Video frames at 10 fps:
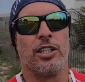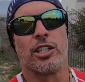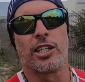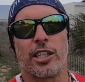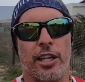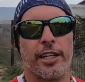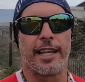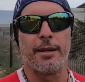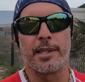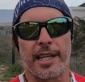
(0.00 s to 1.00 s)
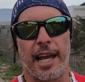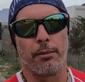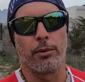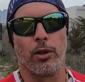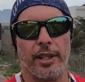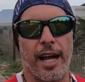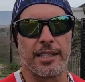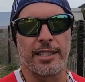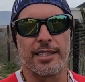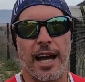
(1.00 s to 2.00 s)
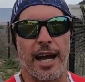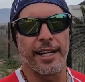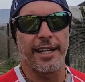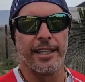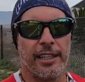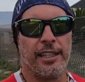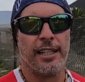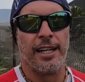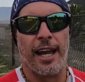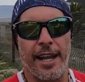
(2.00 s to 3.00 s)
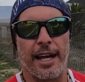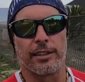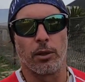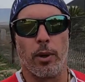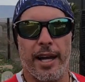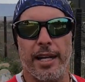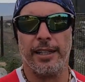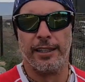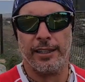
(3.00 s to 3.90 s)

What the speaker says: just so that it keeps the cable nice and tidy and out the way.